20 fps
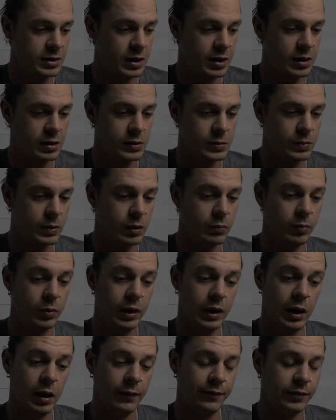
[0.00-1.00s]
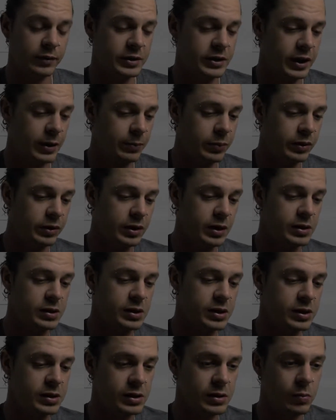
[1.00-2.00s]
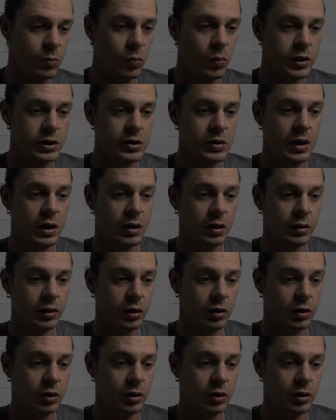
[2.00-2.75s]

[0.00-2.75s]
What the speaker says: is, a really helpful tip with this is, once you hit on the